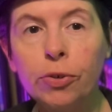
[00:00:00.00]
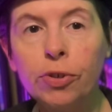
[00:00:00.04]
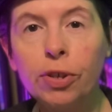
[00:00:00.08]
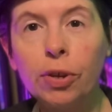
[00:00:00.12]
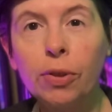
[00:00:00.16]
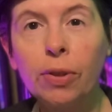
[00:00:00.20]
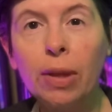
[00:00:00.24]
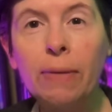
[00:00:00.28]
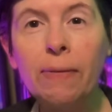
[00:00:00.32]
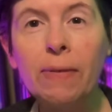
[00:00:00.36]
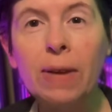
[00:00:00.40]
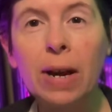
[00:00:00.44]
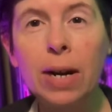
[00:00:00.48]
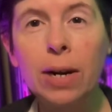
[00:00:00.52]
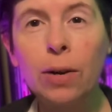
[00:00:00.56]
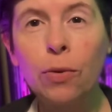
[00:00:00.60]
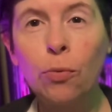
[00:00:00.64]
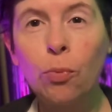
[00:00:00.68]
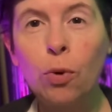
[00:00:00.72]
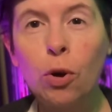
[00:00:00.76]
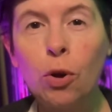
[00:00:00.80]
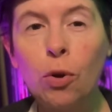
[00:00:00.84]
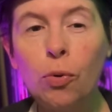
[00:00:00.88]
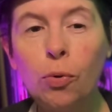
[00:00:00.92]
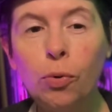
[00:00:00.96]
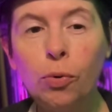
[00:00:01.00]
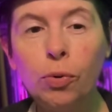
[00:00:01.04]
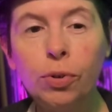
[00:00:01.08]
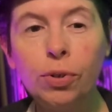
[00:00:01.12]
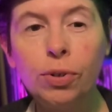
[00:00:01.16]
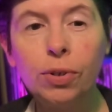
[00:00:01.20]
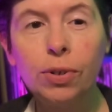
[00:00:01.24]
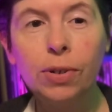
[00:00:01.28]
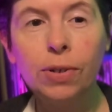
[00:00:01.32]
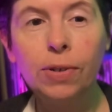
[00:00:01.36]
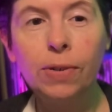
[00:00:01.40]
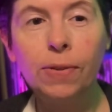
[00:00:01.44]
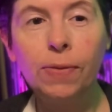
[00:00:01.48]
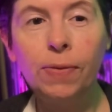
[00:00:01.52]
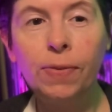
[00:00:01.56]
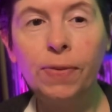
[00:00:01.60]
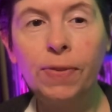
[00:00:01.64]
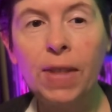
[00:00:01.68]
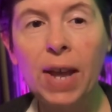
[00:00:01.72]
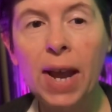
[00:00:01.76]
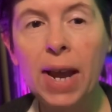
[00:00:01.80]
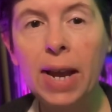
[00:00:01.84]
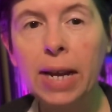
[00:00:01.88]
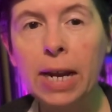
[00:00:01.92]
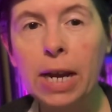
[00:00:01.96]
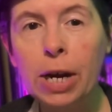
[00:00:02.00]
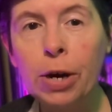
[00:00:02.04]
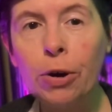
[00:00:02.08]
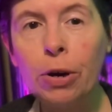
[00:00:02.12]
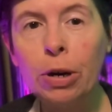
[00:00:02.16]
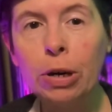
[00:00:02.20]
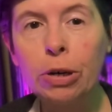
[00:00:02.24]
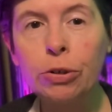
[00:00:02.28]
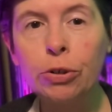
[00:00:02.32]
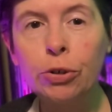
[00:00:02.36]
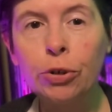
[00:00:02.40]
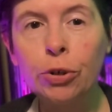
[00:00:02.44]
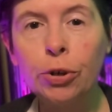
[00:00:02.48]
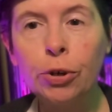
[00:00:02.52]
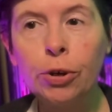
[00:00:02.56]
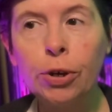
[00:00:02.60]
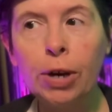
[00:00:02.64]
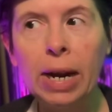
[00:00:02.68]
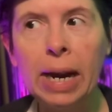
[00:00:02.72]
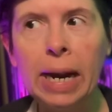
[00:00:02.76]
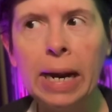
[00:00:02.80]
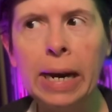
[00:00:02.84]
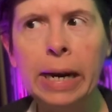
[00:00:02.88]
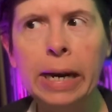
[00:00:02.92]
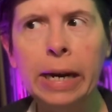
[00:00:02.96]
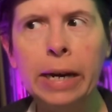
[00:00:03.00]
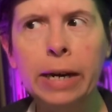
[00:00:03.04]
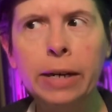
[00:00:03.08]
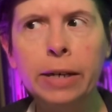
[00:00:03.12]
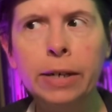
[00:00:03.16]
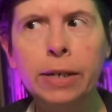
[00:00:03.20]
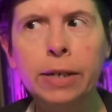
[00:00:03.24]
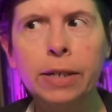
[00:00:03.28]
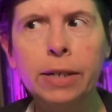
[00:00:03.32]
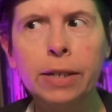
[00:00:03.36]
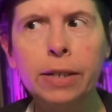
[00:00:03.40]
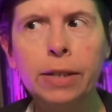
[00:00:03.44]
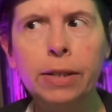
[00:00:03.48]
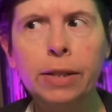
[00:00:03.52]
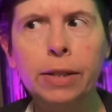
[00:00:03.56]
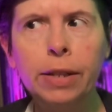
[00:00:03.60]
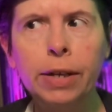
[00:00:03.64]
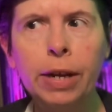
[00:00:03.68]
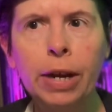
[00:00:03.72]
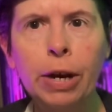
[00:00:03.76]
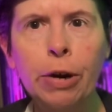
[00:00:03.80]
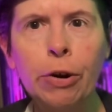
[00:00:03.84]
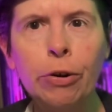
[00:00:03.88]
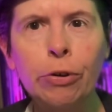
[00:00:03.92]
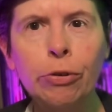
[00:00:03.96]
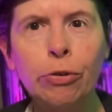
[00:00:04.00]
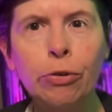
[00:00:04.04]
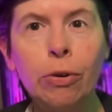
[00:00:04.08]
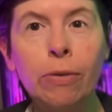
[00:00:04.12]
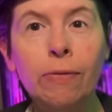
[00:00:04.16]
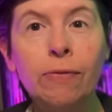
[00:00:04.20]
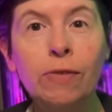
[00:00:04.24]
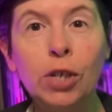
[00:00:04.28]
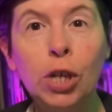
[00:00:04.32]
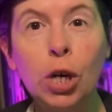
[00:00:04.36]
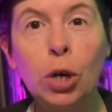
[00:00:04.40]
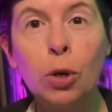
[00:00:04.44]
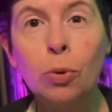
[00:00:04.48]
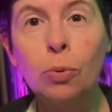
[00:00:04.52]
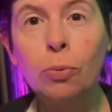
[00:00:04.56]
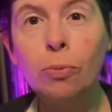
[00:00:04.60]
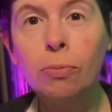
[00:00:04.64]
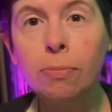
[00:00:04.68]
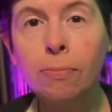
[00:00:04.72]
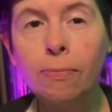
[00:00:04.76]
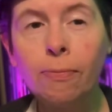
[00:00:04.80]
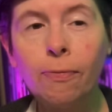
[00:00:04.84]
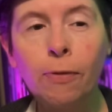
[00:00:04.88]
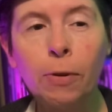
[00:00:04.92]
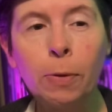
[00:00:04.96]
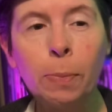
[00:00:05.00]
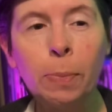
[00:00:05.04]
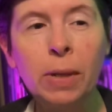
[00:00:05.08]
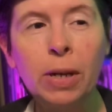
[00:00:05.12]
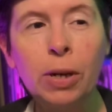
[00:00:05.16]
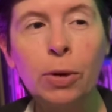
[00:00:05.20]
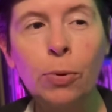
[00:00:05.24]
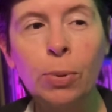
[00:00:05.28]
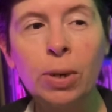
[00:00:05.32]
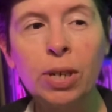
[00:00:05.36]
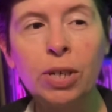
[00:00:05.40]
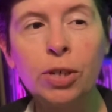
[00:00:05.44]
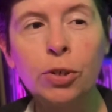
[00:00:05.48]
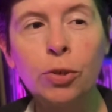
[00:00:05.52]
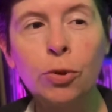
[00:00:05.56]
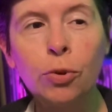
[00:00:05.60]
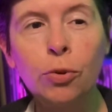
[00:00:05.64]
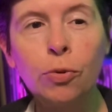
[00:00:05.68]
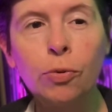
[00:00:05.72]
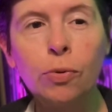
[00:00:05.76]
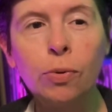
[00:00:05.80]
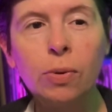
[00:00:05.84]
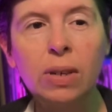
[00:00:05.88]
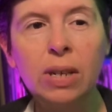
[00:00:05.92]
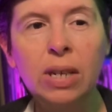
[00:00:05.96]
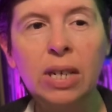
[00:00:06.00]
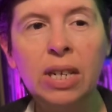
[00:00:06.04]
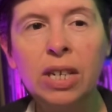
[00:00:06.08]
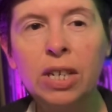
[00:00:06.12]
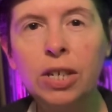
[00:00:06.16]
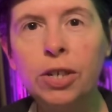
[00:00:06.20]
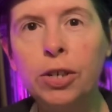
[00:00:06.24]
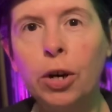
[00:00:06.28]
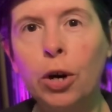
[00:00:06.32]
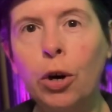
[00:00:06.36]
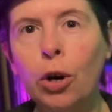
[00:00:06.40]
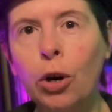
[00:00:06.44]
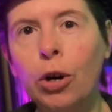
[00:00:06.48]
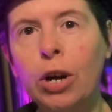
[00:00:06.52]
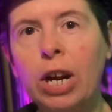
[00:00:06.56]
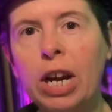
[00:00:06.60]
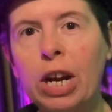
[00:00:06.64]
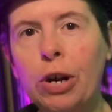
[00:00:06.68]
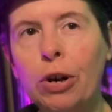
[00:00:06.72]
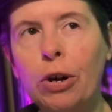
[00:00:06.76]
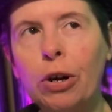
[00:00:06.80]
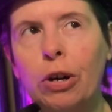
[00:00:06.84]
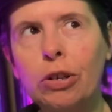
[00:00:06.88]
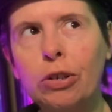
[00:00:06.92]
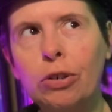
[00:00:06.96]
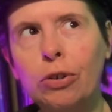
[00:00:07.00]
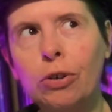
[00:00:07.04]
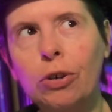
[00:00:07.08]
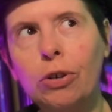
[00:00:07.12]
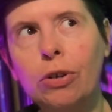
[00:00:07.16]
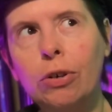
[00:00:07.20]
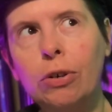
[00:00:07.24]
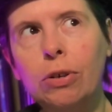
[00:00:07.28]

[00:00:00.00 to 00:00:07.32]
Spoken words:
so they've kind of rolled that character and the character of Joan from the original into her character.